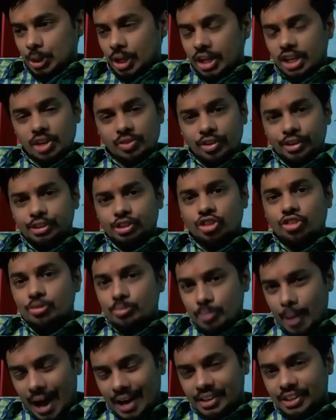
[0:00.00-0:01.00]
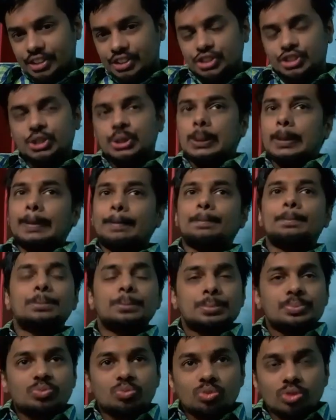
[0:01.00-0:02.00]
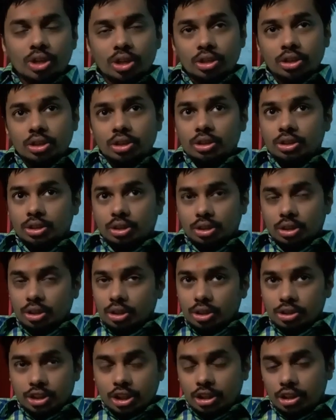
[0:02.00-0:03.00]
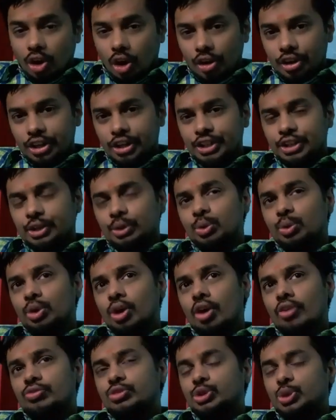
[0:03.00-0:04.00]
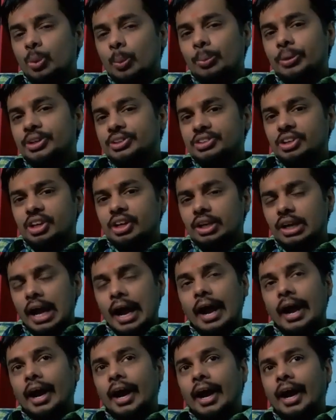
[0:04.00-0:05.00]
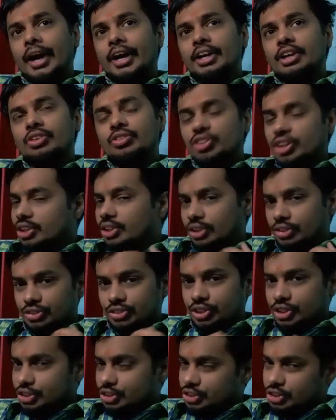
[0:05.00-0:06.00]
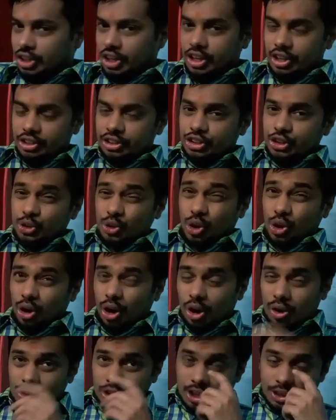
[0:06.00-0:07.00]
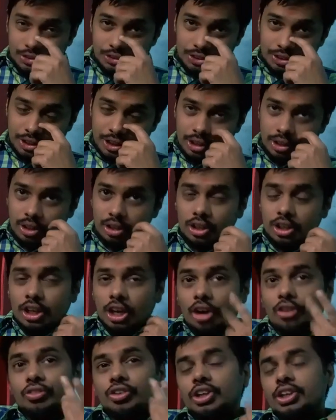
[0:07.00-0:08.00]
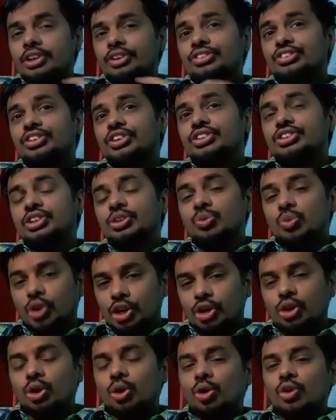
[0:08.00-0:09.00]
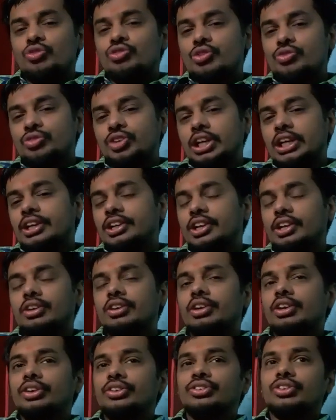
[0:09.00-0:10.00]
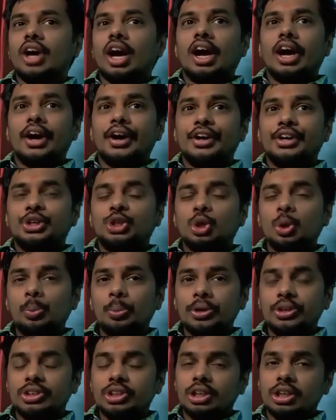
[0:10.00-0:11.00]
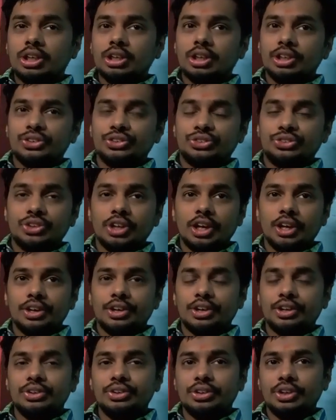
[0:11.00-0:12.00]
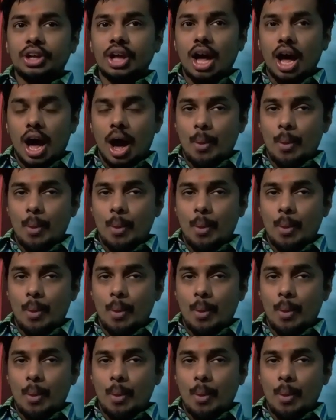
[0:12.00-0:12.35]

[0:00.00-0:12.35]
event of marriage. The longitude of Jupiter and Venus is taken into account. Consider Venus is in Virgo 15 degrees and Jupiter is there in